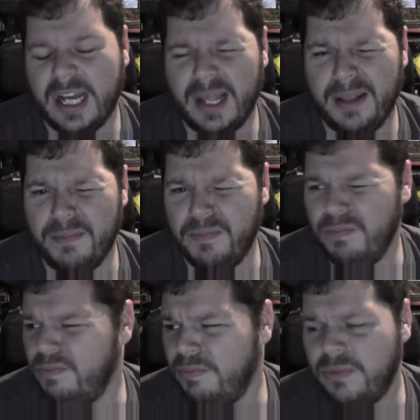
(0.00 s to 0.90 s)
I
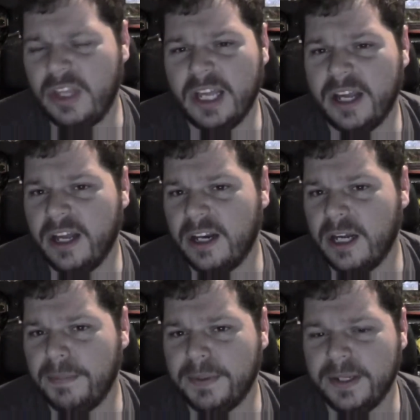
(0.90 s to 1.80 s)
think I got a
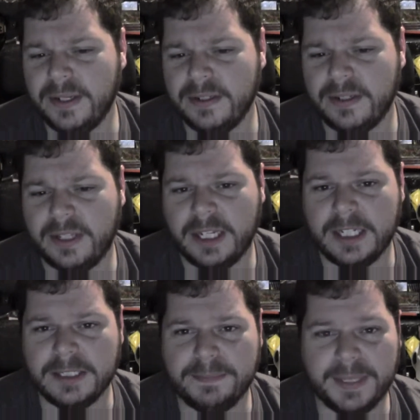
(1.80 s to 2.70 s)
couple other
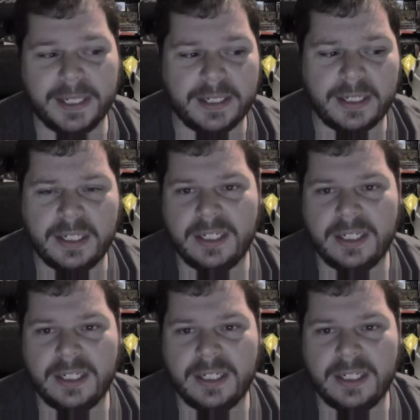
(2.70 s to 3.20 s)
things, but